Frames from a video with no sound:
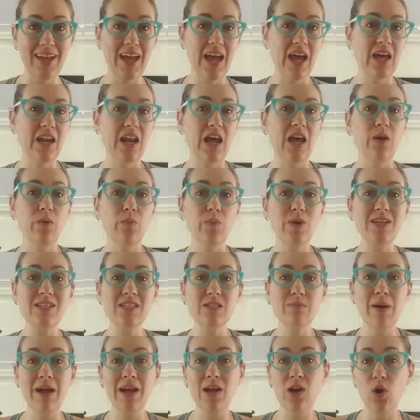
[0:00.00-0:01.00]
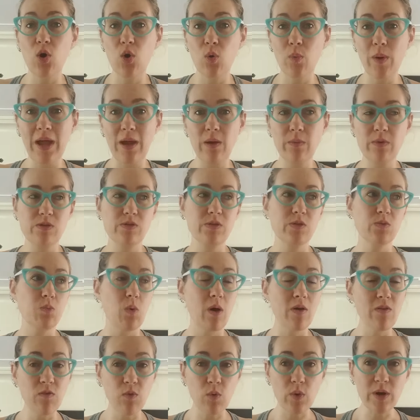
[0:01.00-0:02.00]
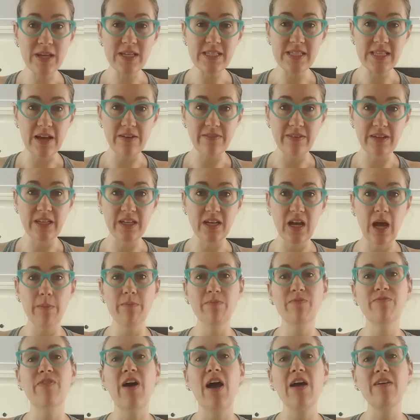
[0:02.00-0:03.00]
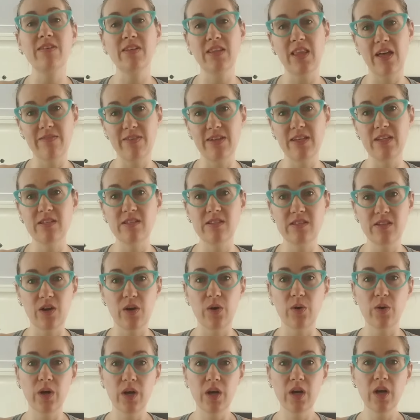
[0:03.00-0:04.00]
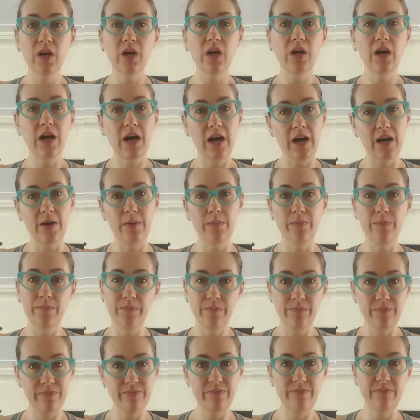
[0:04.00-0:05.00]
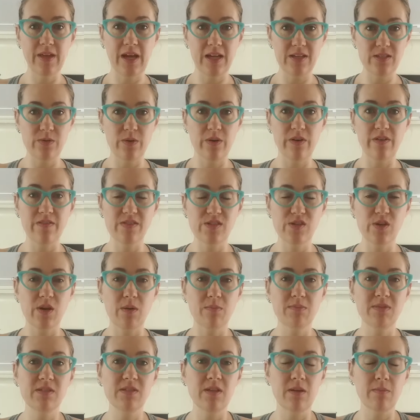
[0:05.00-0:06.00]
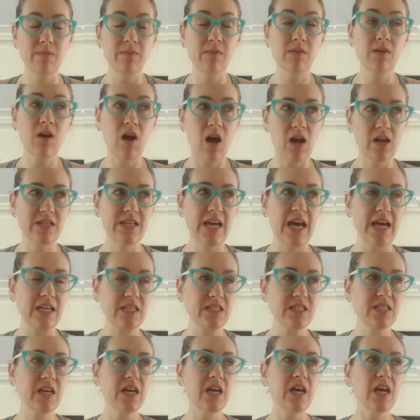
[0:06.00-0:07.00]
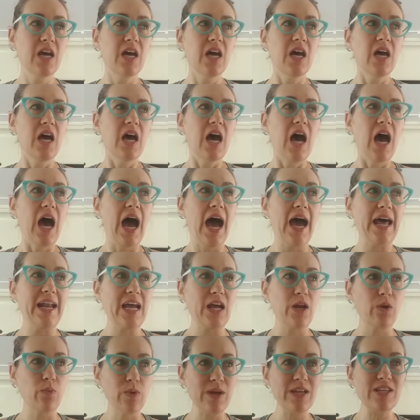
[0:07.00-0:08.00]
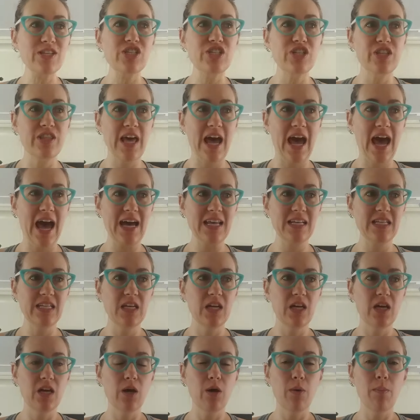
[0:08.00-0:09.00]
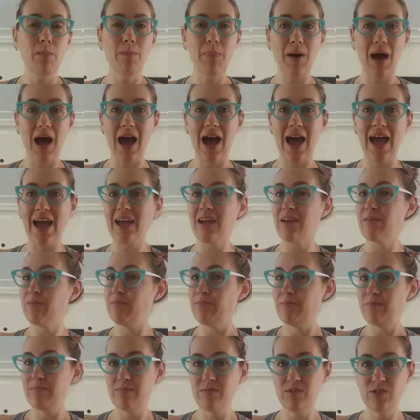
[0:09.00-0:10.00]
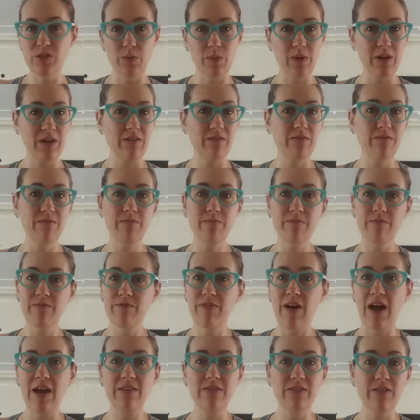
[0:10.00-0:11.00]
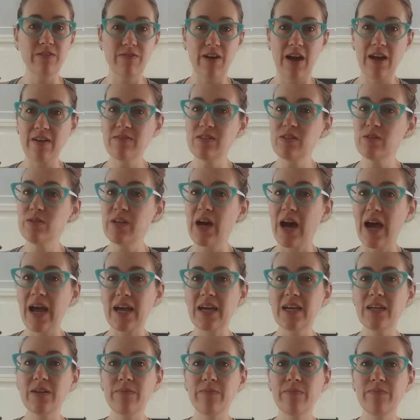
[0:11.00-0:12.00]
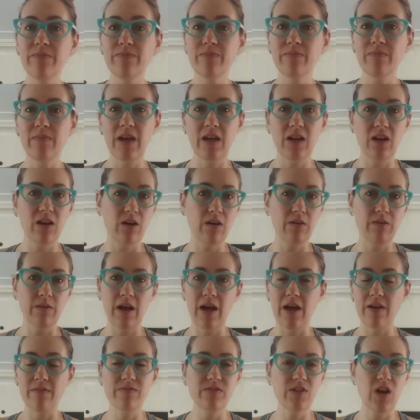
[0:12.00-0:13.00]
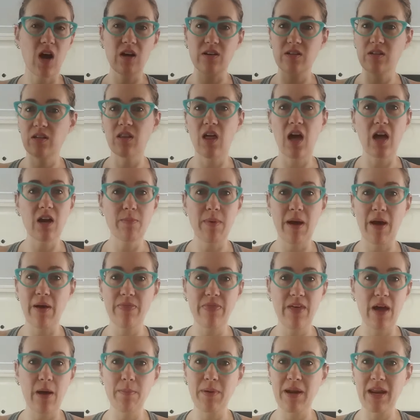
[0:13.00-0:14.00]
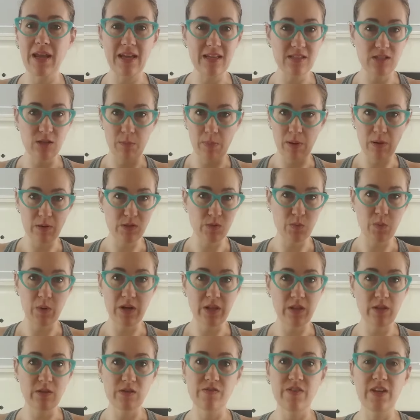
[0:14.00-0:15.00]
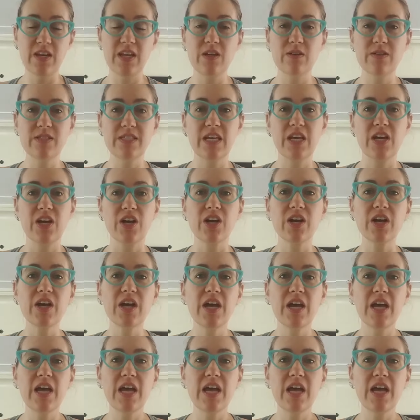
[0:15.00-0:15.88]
And I reached my goal weight, which was one forty-seven. I'm five eleven, so um, that sort of gives you some context. And I reached that by doing five, the five two diet, and I'll, I've talked a lot about that, but I guess I'll post one of those videos here,